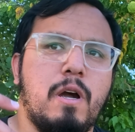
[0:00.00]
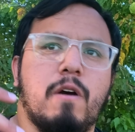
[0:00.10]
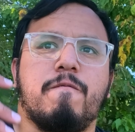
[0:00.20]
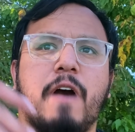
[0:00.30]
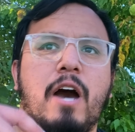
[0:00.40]

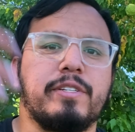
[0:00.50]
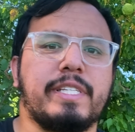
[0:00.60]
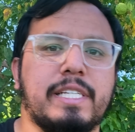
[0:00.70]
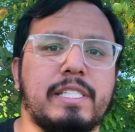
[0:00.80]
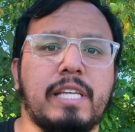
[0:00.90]
found
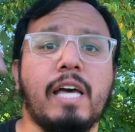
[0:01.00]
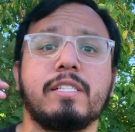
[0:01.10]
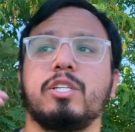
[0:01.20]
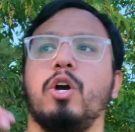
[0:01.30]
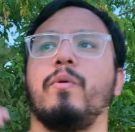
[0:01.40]
success
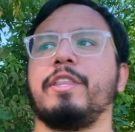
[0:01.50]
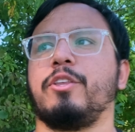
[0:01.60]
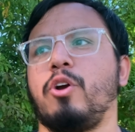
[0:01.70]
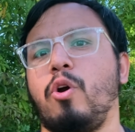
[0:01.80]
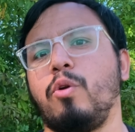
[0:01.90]
going
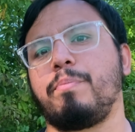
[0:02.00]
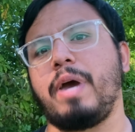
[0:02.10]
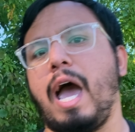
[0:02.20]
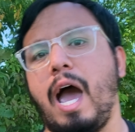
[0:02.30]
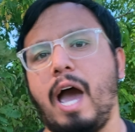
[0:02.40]
their own
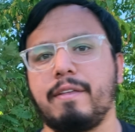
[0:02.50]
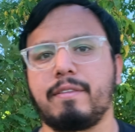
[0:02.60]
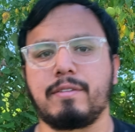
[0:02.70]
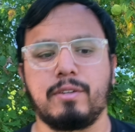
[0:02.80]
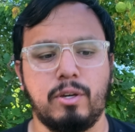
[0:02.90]
path.
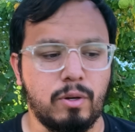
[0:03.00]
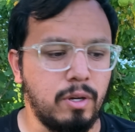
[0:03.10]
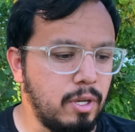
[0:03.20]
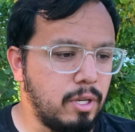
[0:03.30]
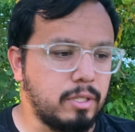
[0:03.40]
So
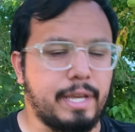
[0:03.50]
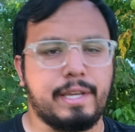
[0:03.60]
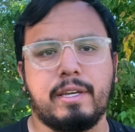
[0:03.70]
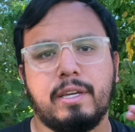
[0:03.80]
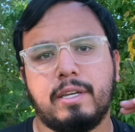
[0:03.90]

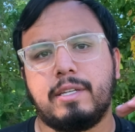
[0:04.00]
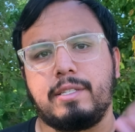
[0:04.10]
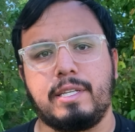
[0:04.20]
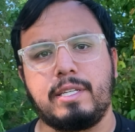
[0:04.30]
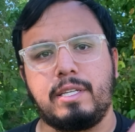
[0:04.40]
like
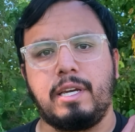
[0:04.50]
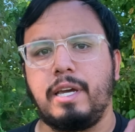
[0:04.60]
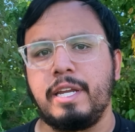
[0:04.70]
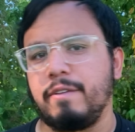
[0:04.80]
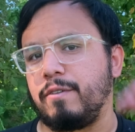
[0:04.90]

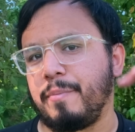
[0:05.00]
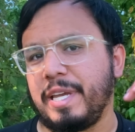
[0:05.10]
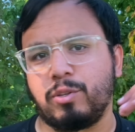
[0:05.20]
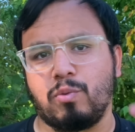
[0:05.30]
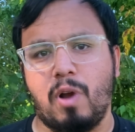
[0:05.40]
Innova
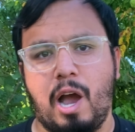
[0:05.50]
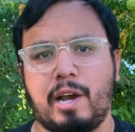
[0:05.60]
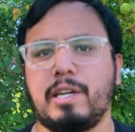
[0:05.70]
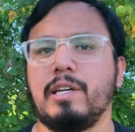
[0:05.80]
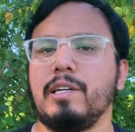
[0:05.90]
made the
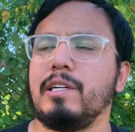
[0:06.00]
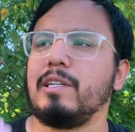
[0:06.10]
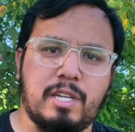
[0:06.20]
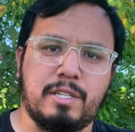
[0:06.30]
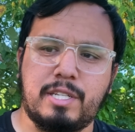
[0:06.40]
Rock,
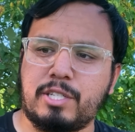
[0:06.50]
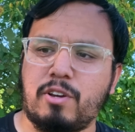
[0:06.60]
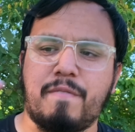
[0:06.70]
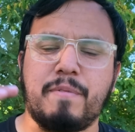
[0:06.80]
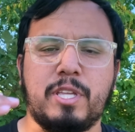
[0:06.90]
then
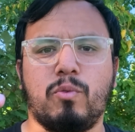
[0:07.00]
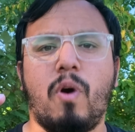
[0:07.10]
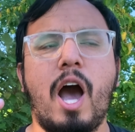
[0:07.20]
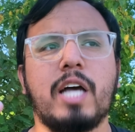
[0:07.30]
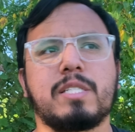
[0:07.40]
Discraft made the
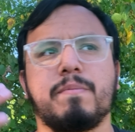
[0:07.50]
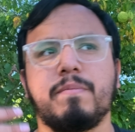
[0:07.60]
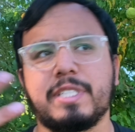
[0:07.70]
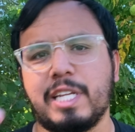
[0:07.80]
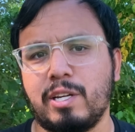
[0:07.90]
Wasp,
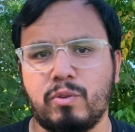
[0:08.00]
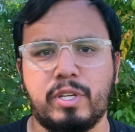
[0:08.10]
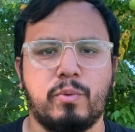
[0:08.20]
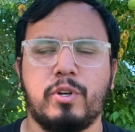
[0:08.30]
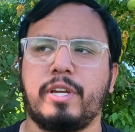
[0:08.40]
didn't
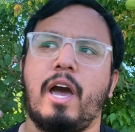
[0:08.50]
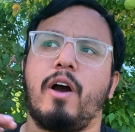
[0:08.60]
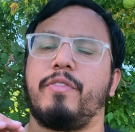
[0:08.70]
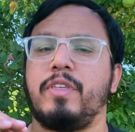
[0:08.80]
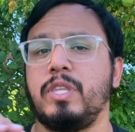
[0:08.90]
really work
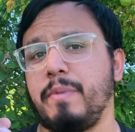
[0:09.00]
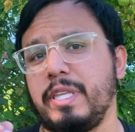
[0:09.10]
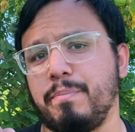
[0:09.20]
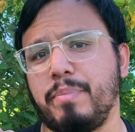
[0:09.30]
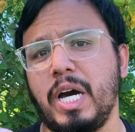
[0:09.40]
out, then they made
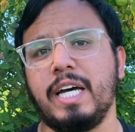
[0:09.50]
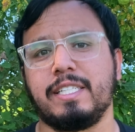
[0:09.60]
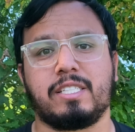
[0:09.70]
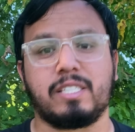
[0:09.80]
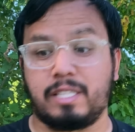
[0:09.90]
the
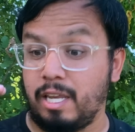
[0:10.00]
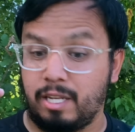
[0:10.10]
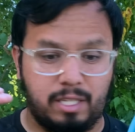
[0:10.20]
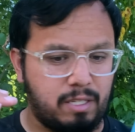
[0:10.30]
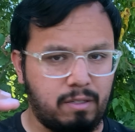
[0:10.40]
Buzz. So
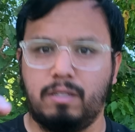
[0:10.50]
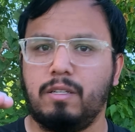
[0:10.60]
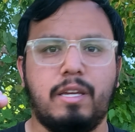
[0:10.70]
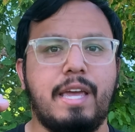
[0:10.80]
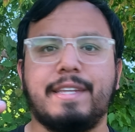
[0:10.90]
then
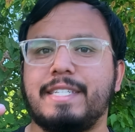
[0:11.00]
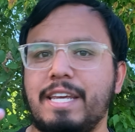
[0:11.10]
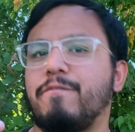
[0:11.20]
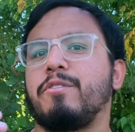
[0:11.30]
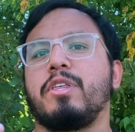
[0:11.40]
it's
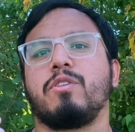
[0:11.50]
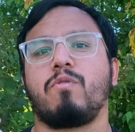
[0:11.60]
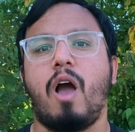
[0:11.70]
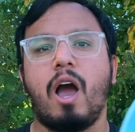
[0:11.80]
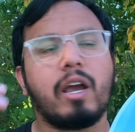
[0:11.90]
different than the
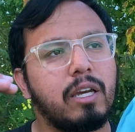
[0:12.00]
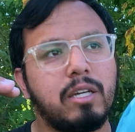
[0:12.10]
Rock,